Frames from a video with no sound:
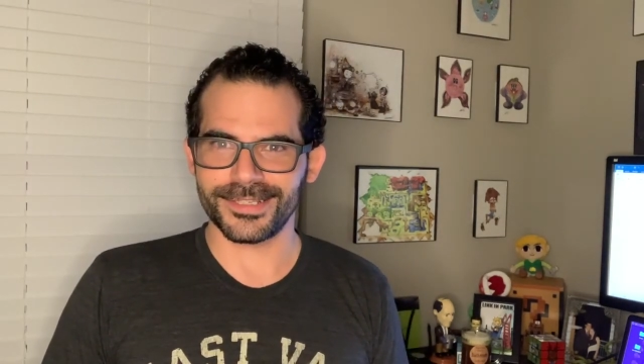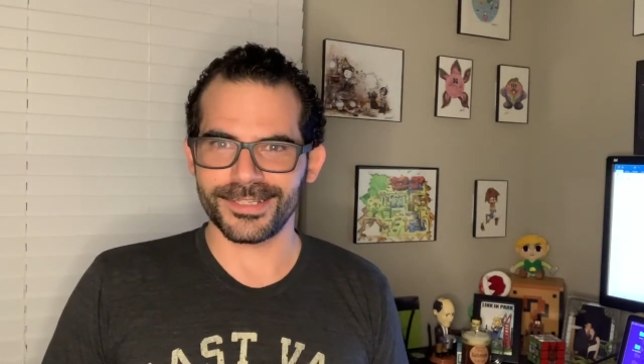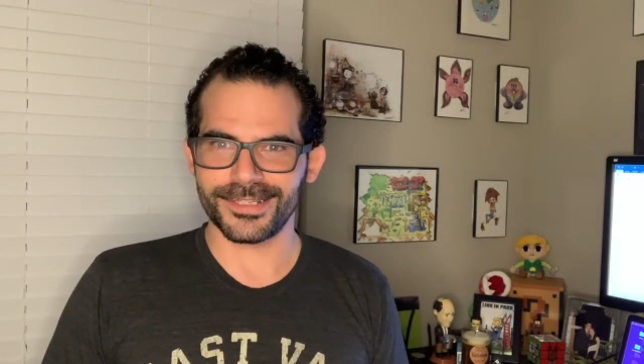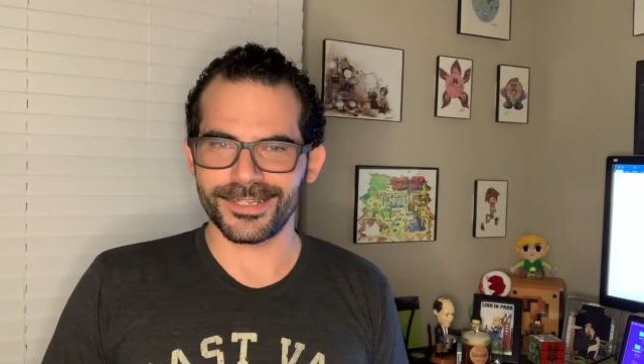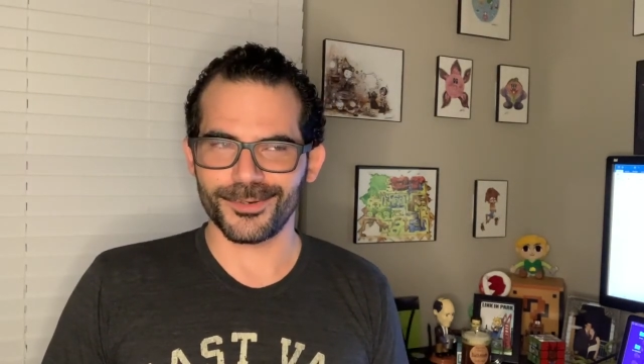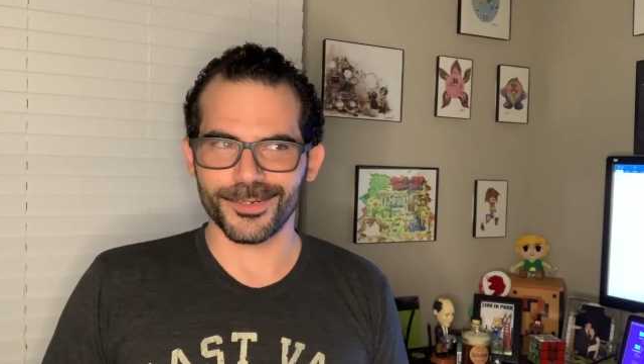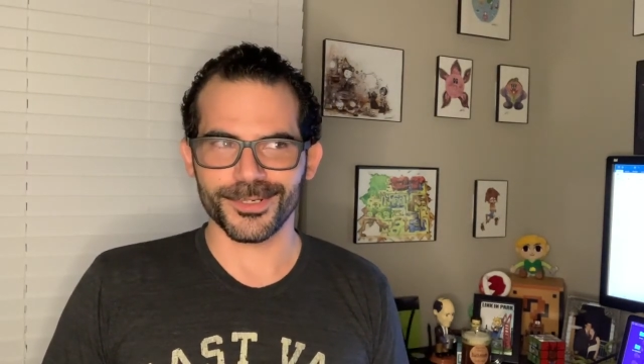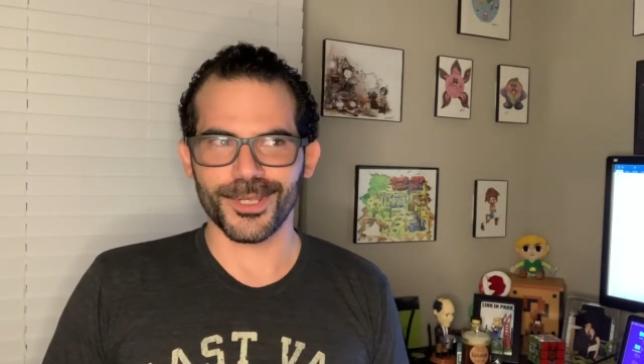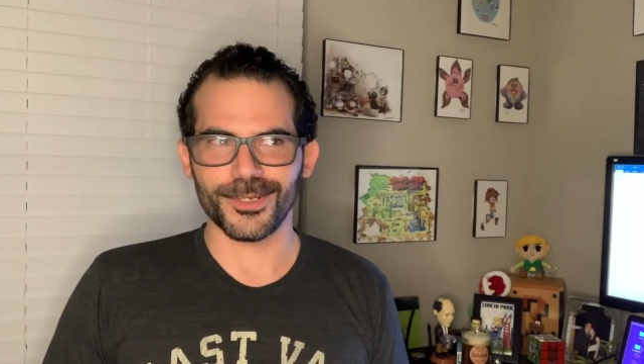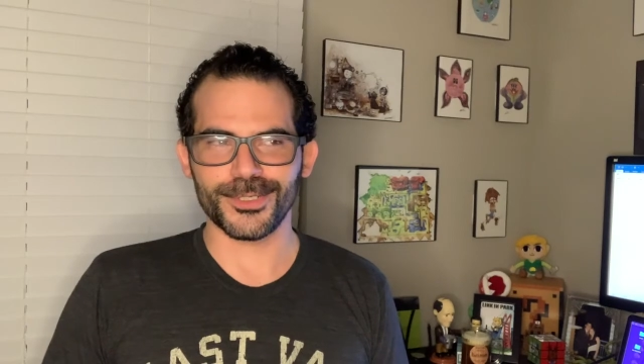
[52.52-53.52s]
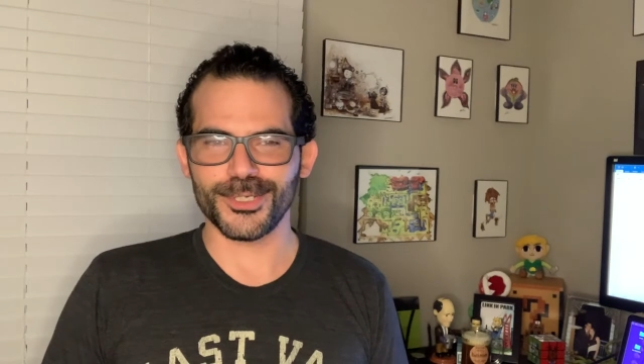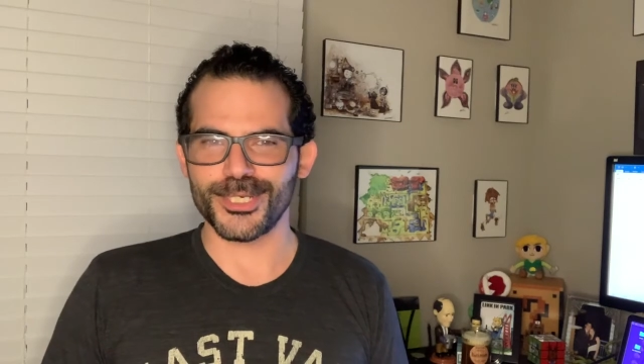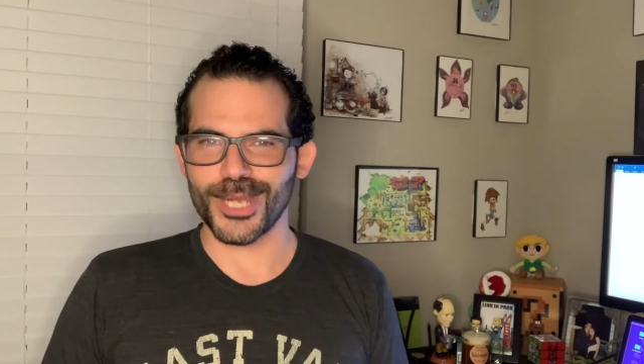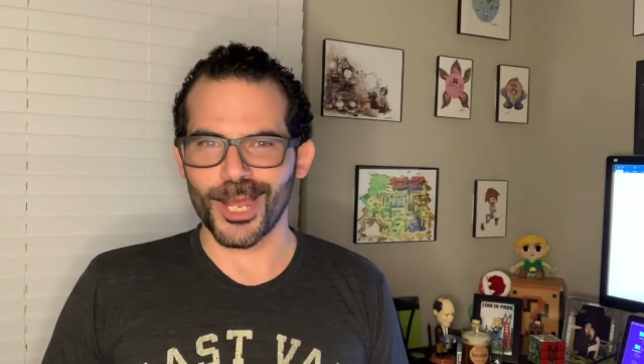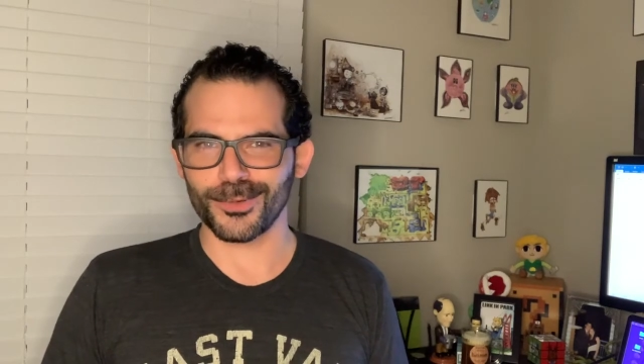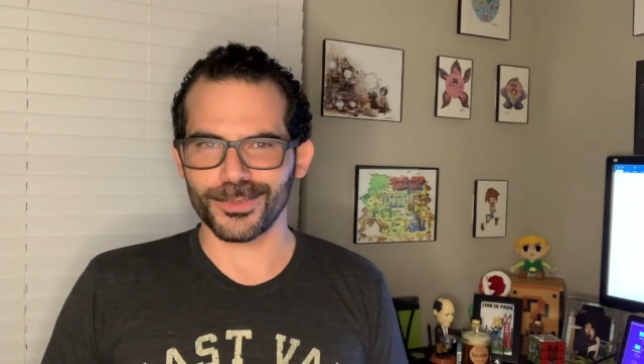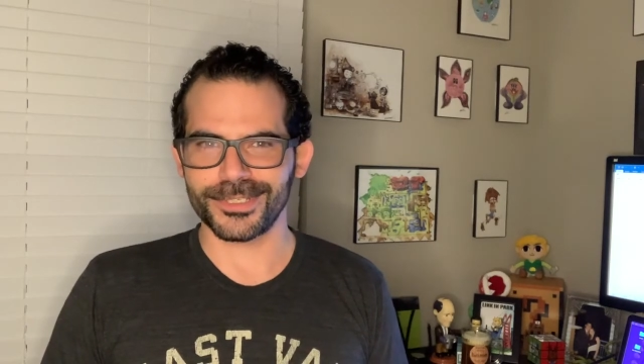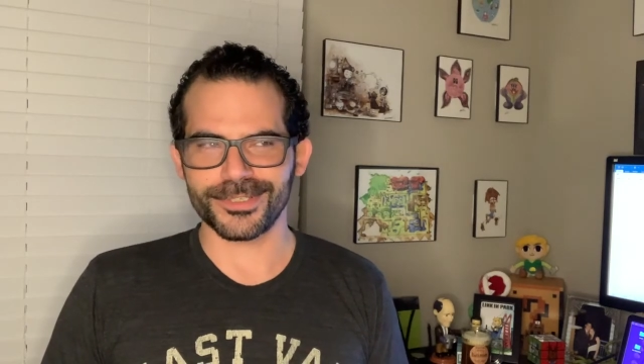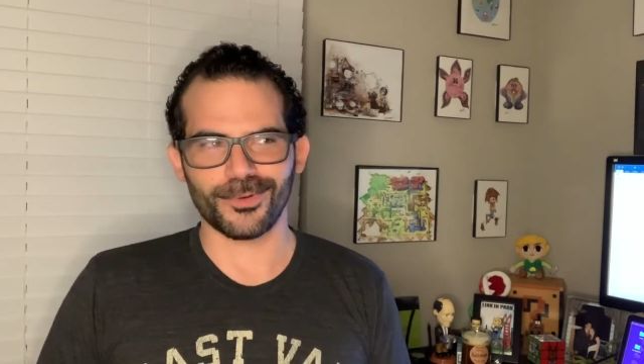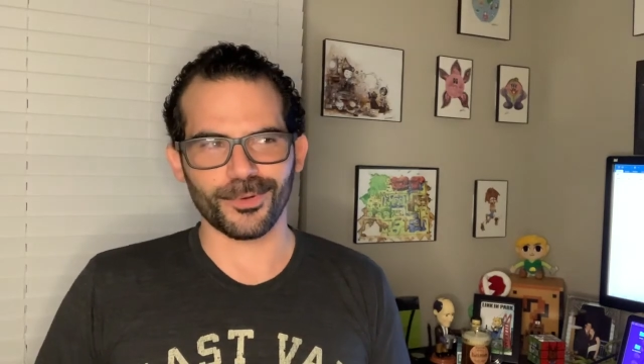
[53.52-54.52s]
uh, or go-to
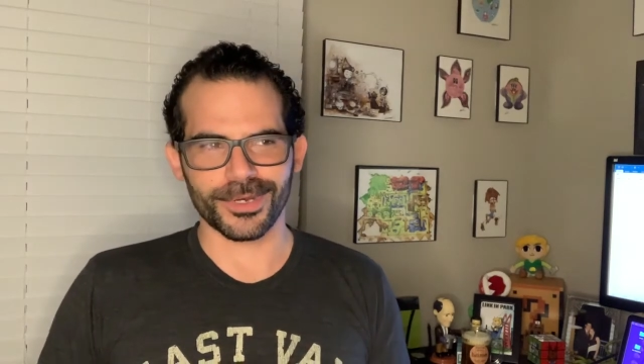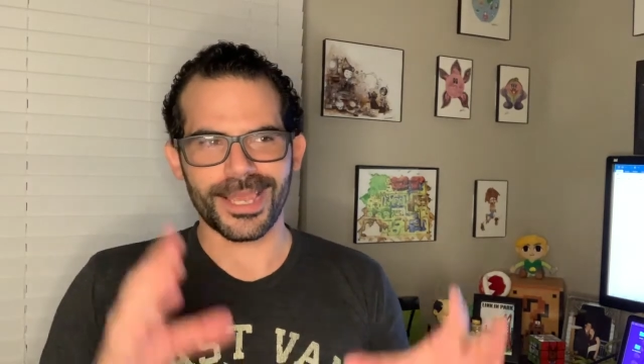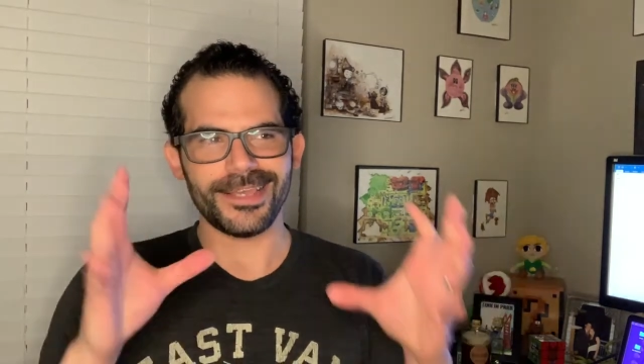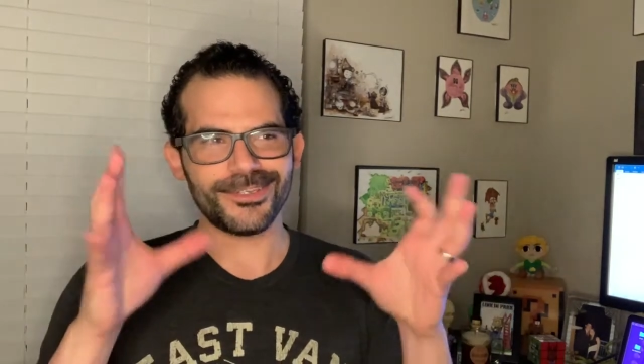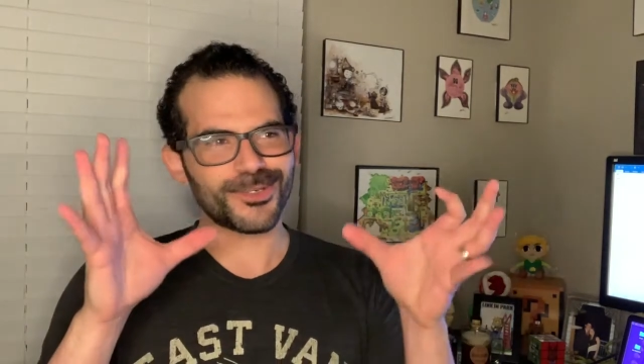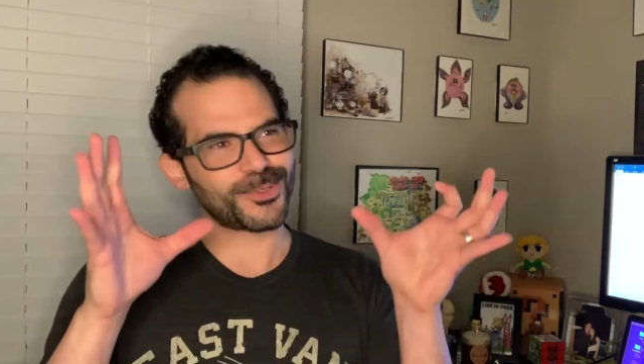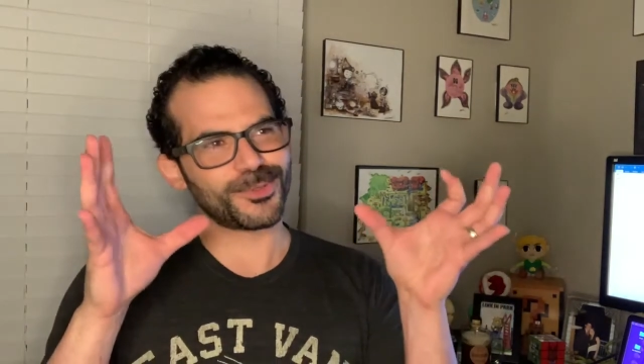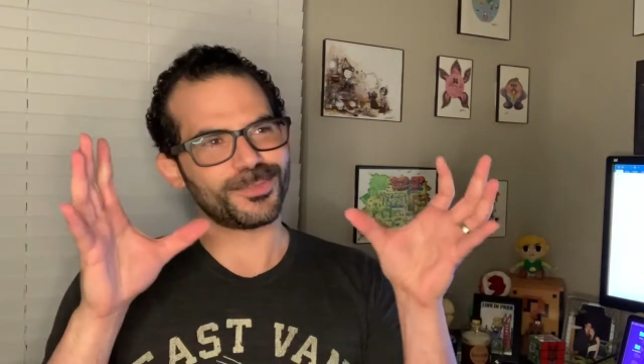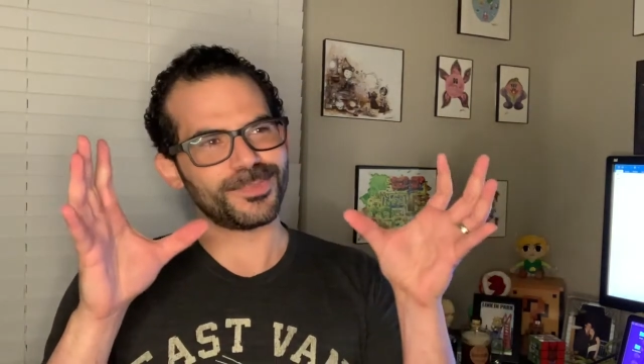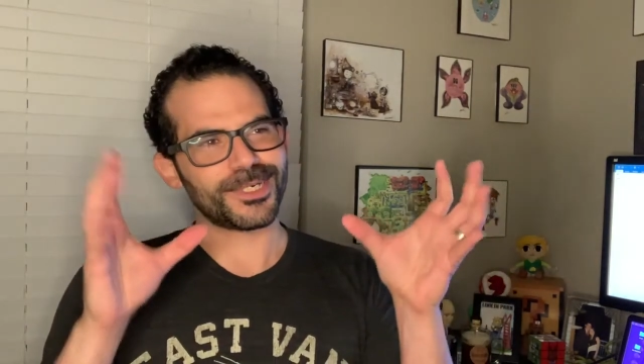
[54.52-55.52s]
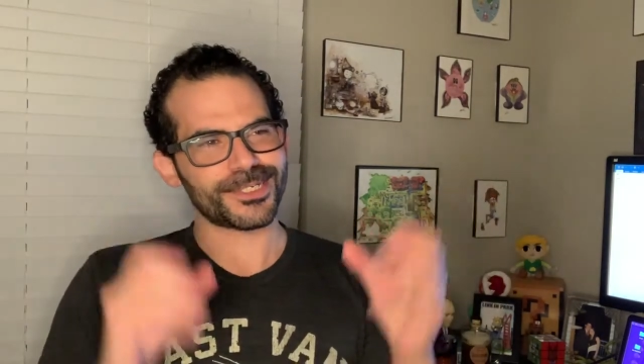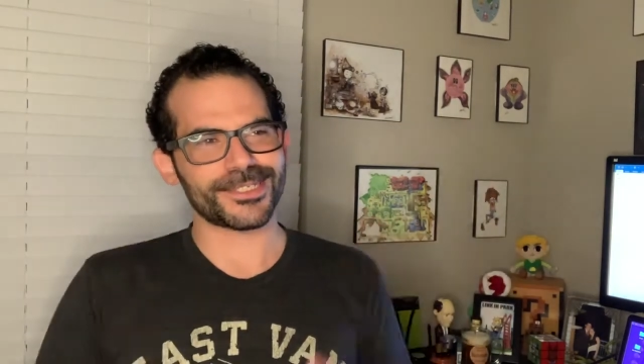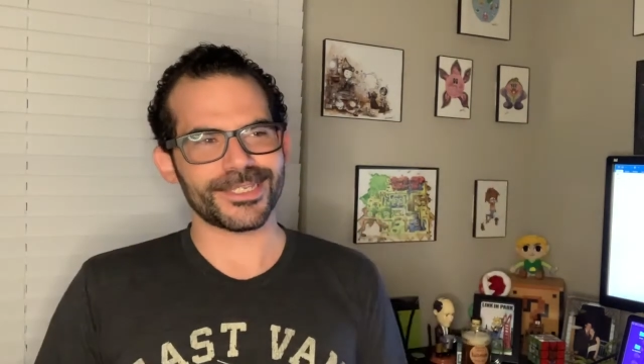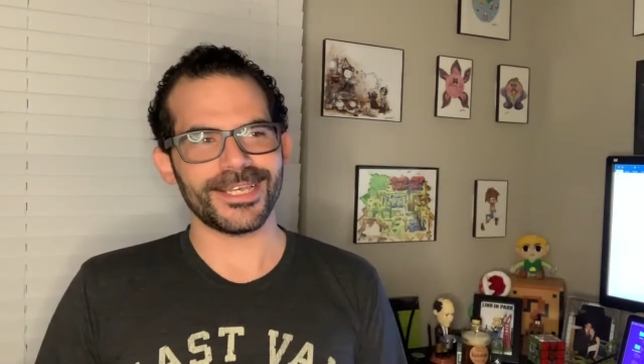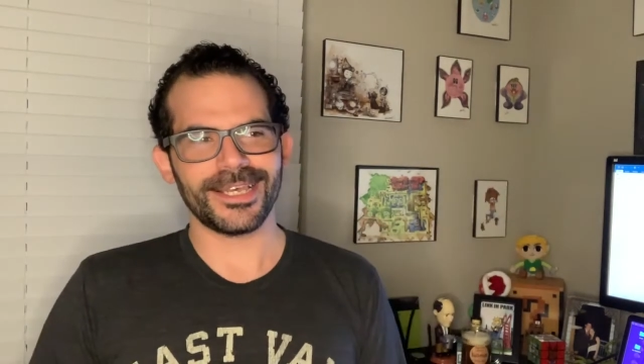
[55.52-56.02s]
genres or age group books